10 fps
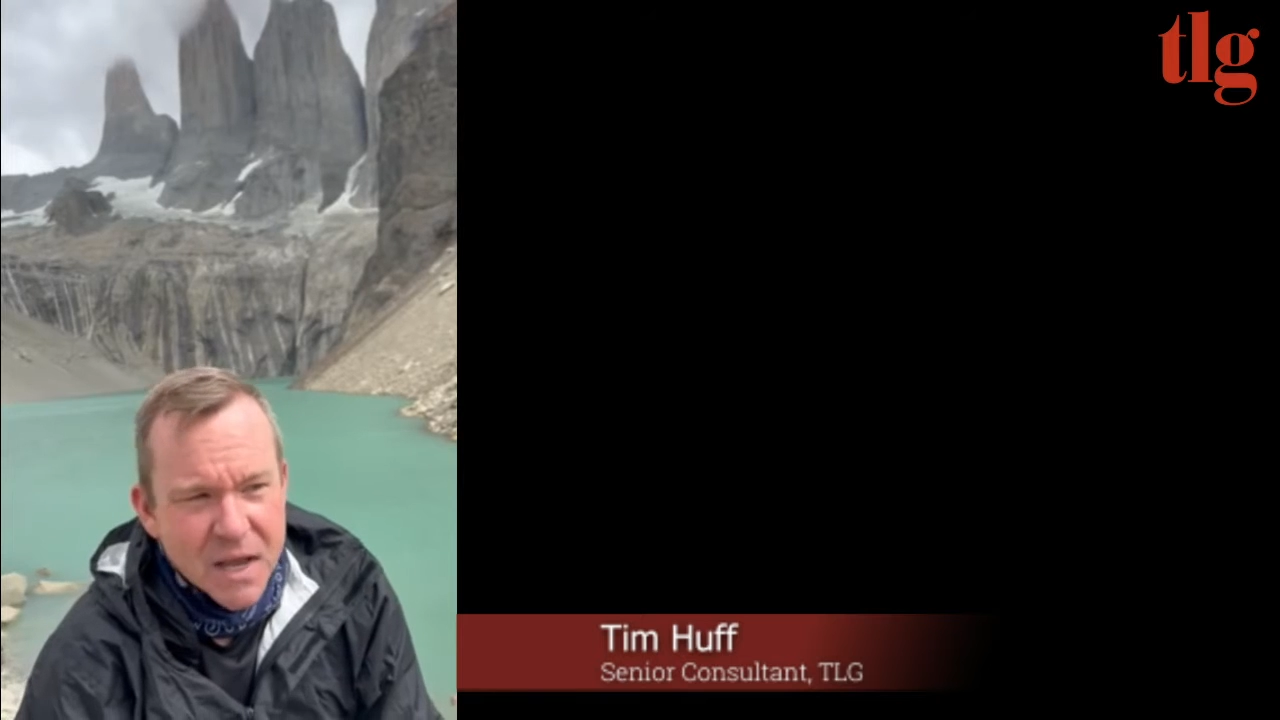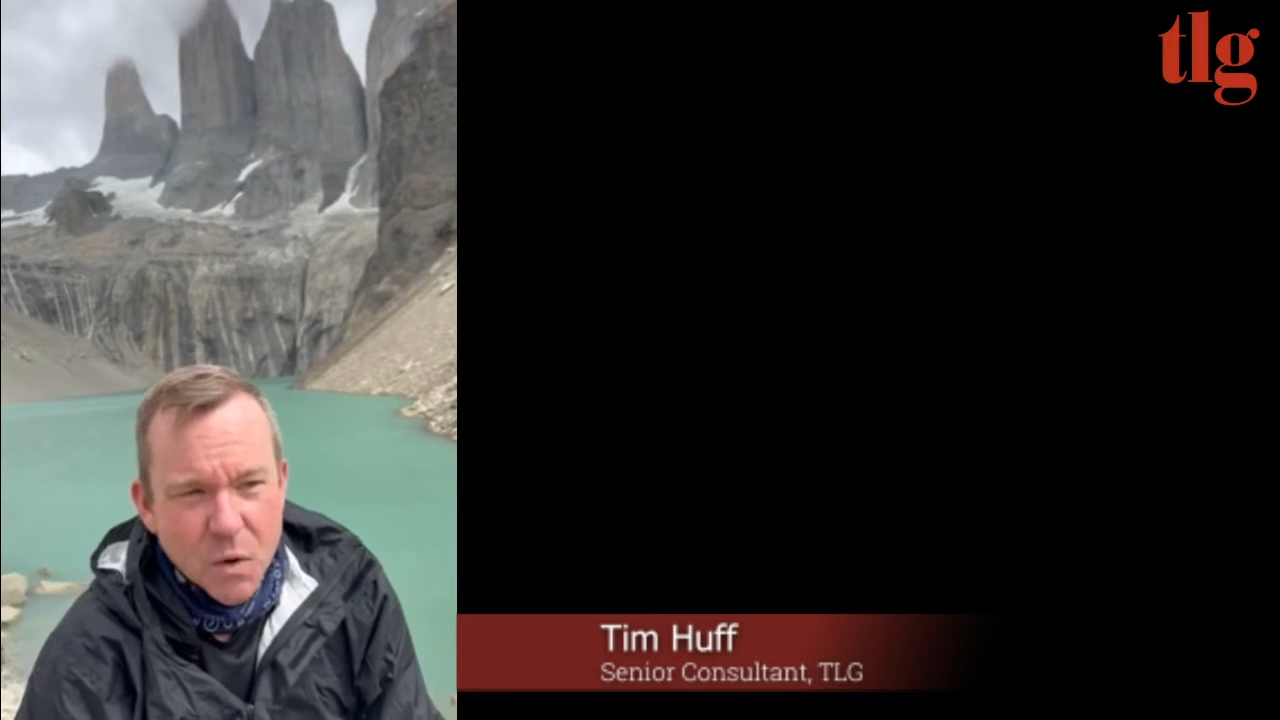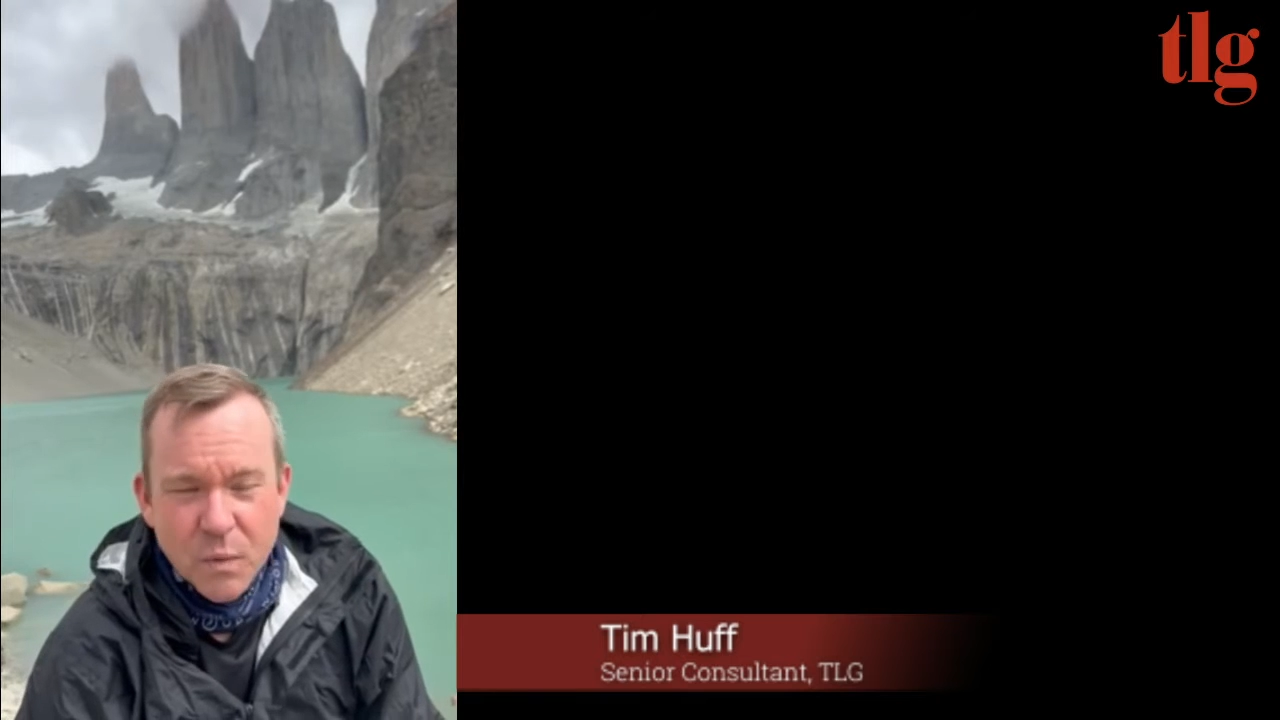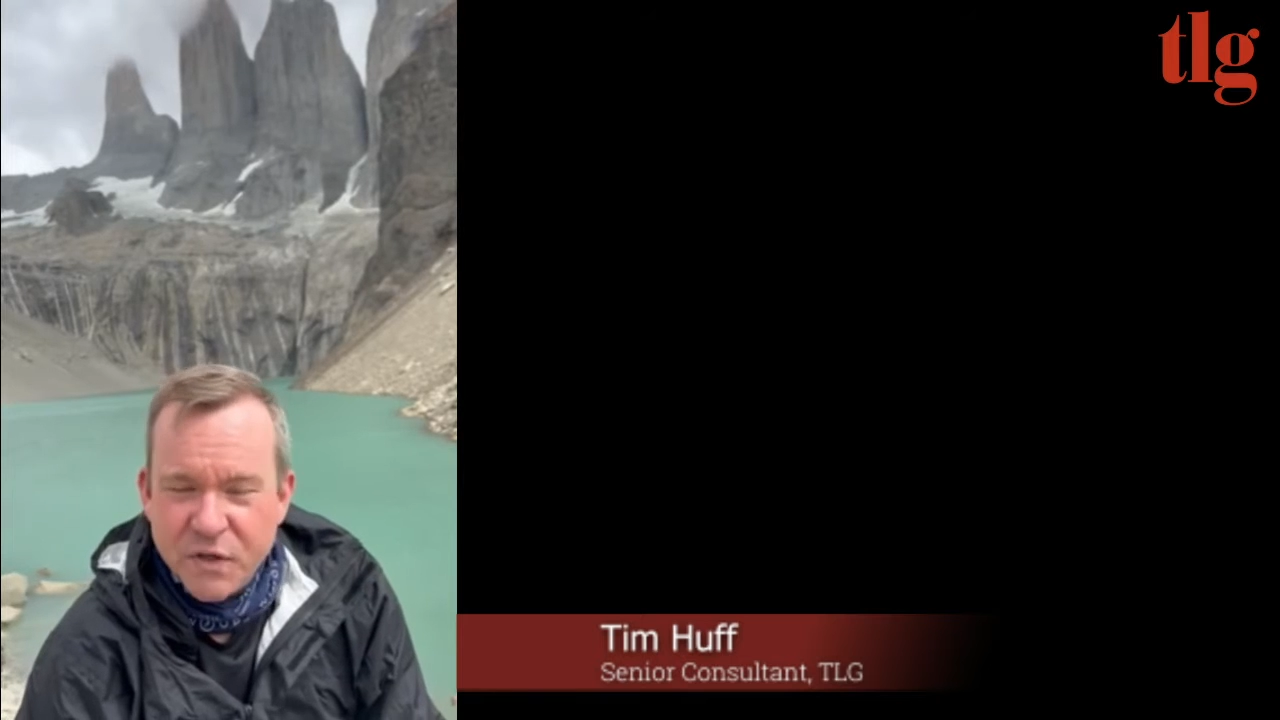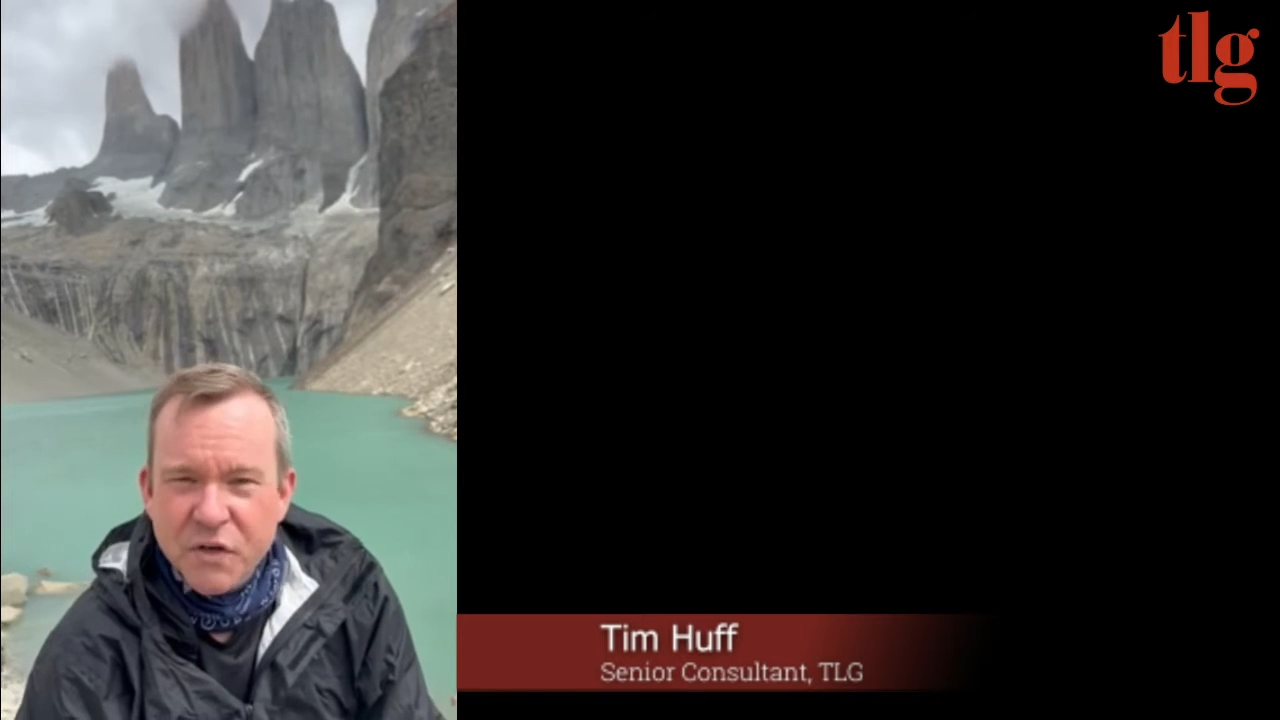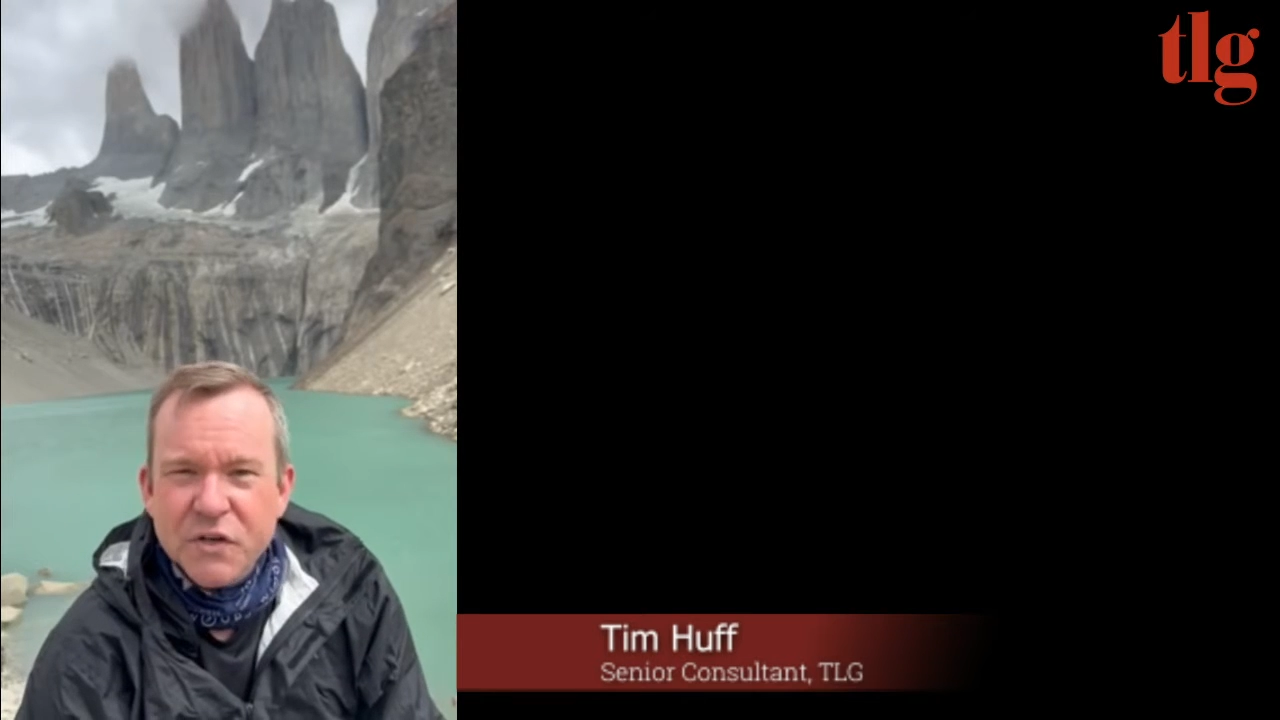When you're